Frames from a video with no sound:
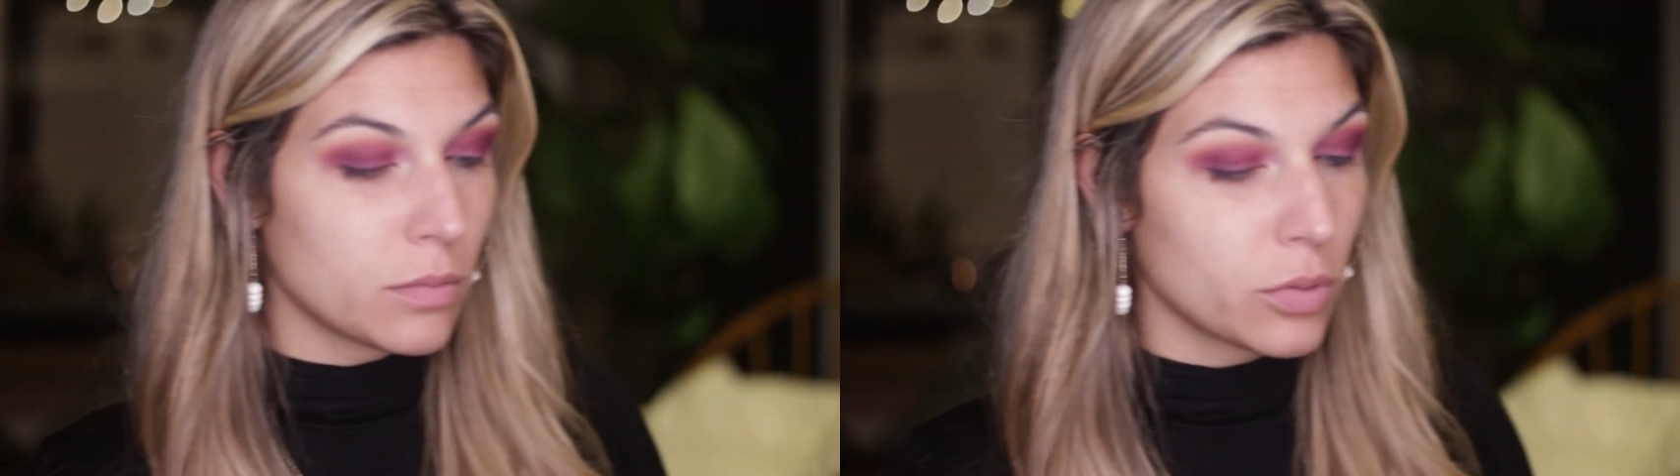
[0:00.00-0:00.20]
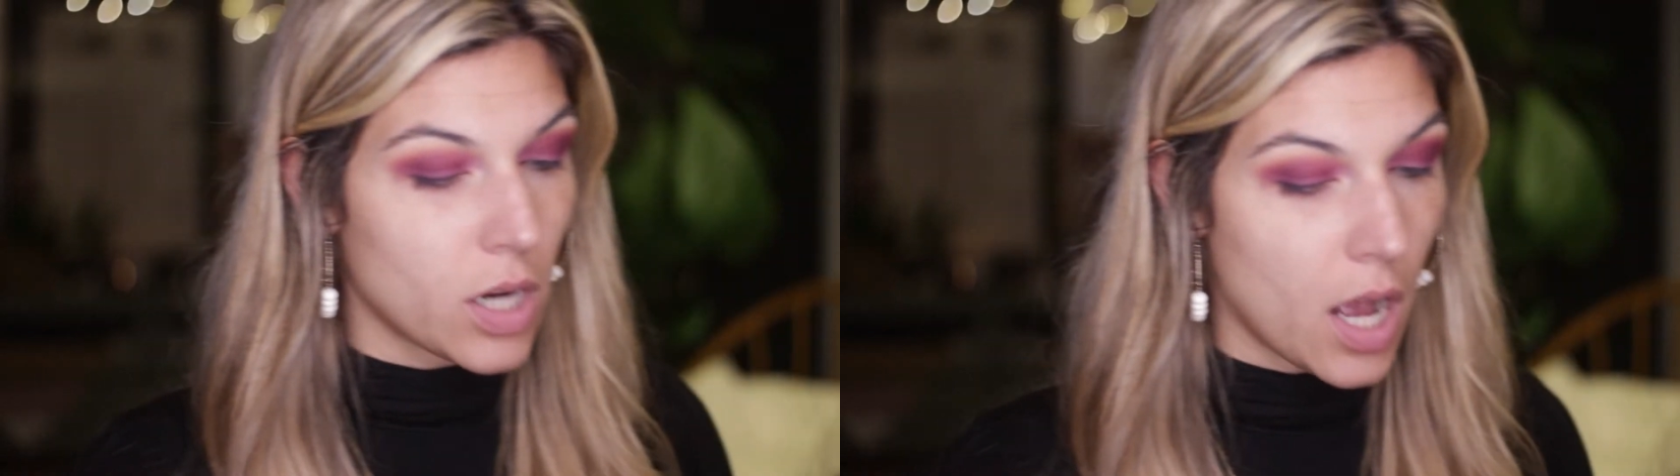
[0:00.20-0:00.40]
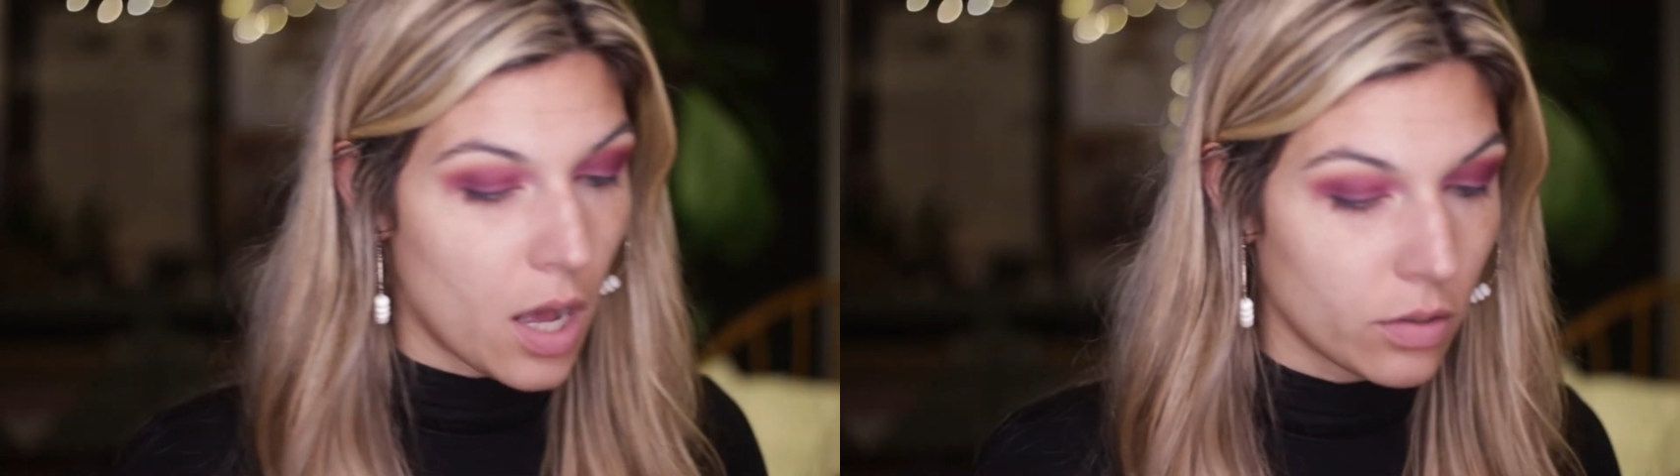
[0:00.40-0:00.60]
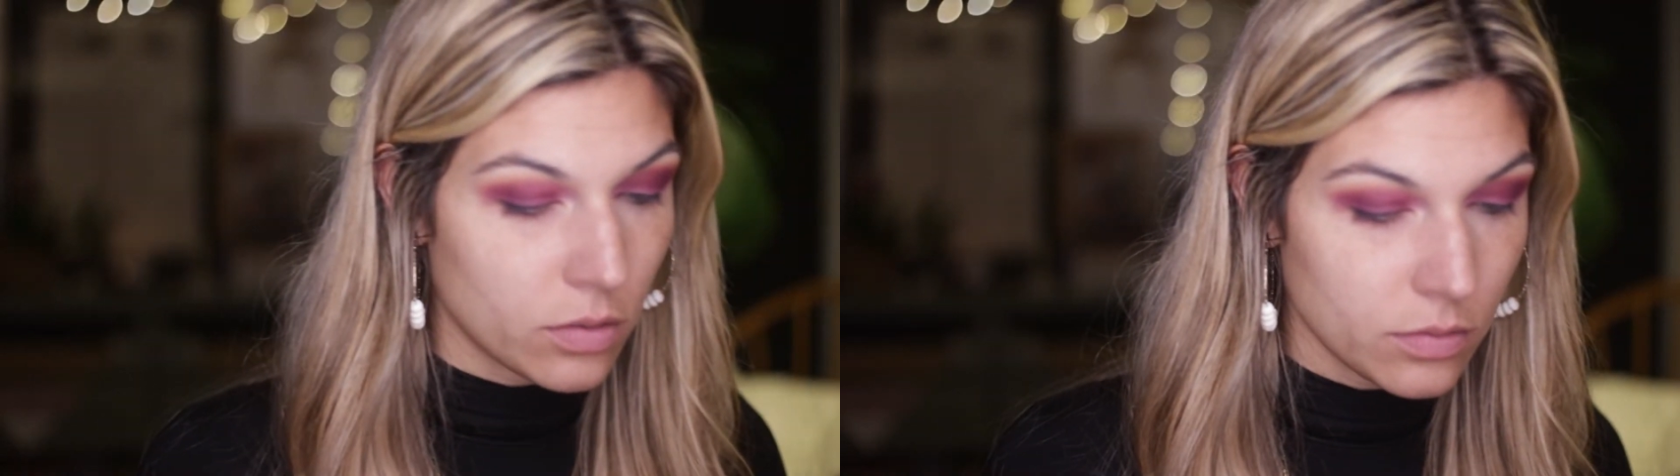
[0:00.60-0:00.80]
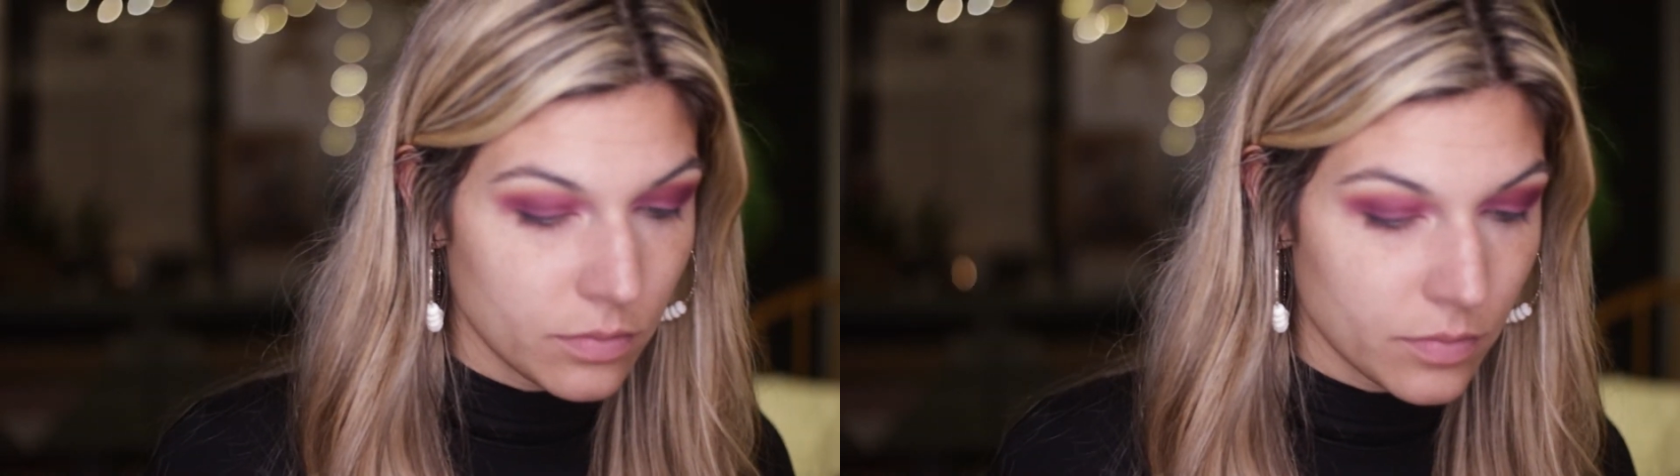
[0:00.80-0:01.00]

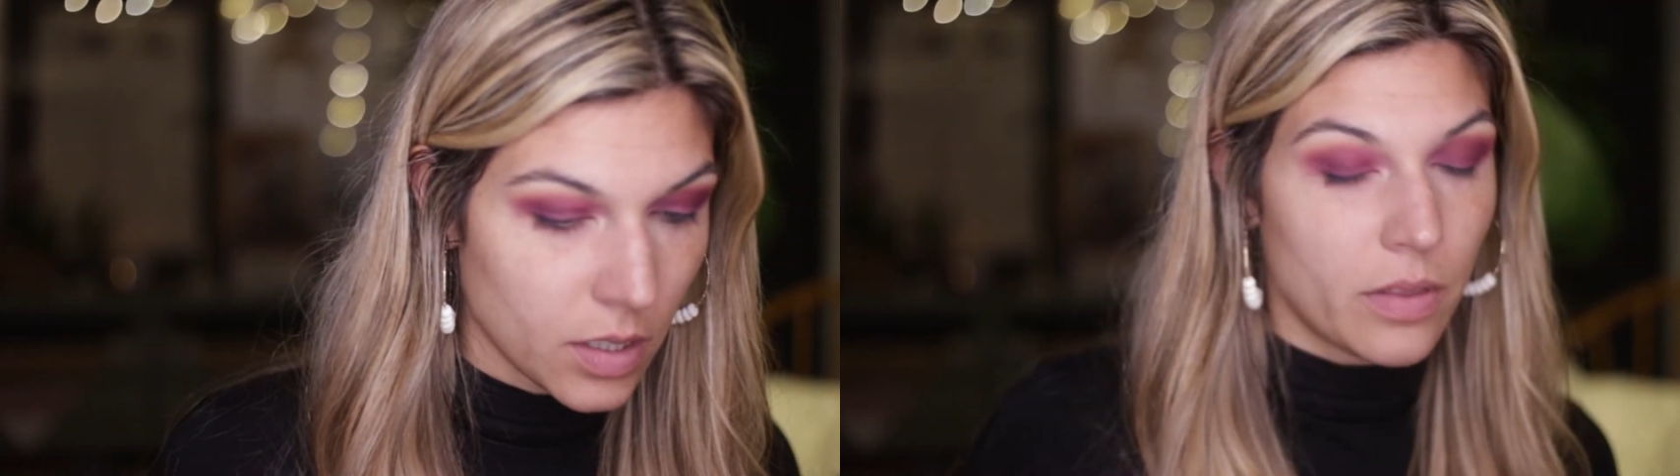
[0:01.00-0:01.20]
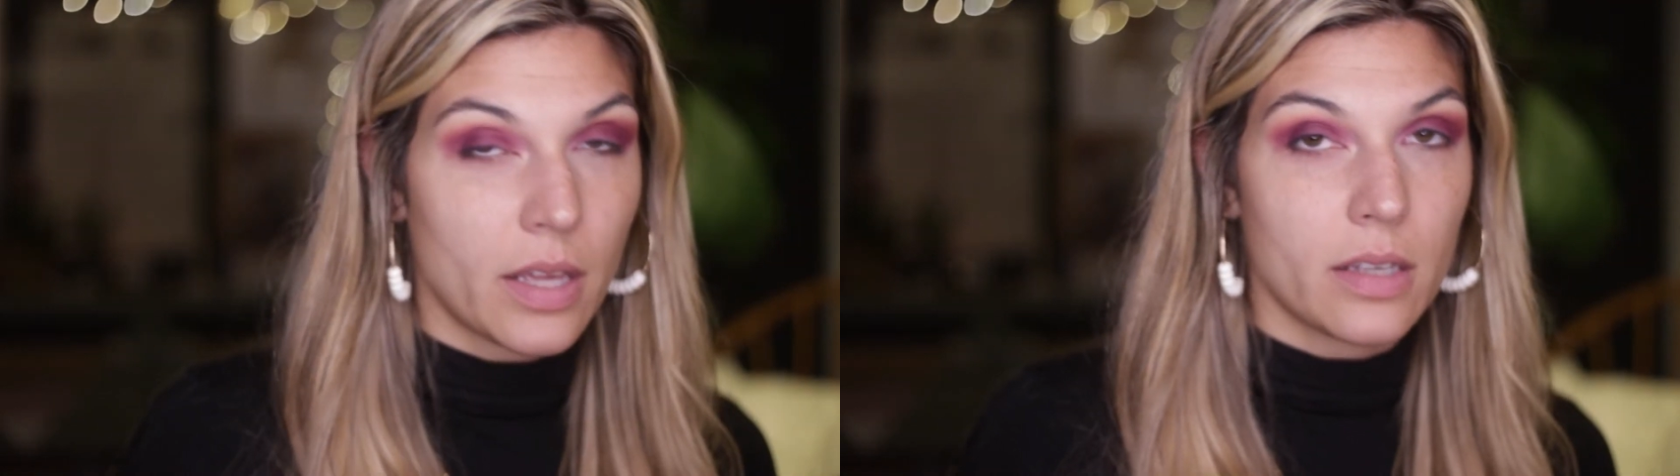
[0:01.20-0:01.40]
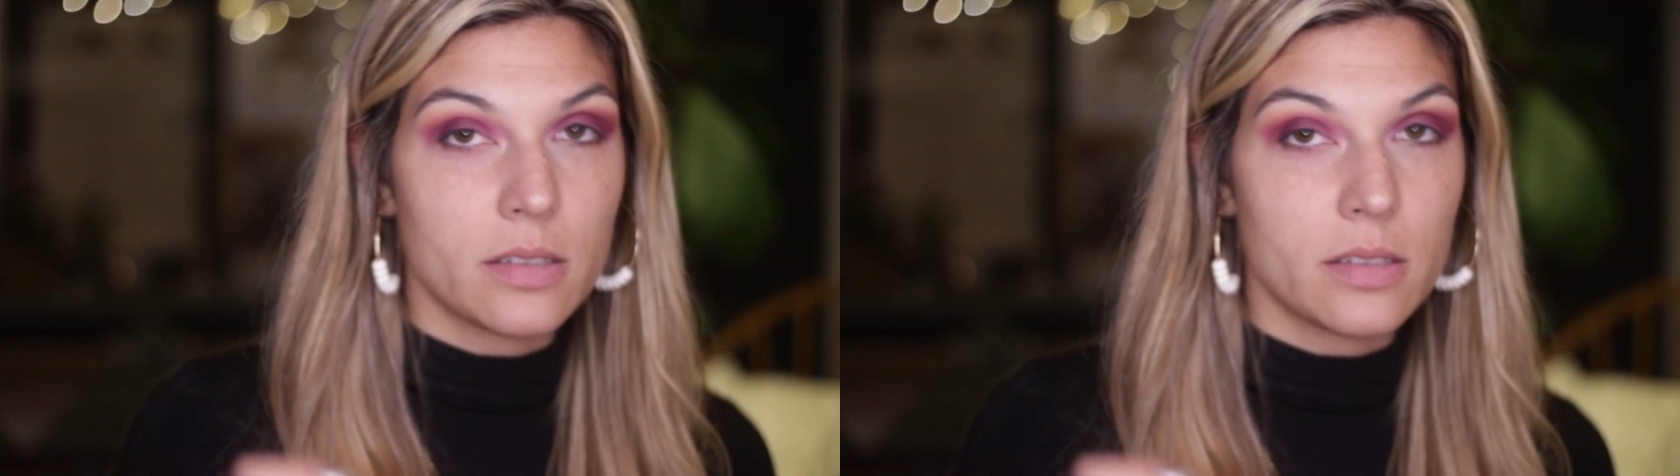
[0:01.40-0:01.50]
Brown with a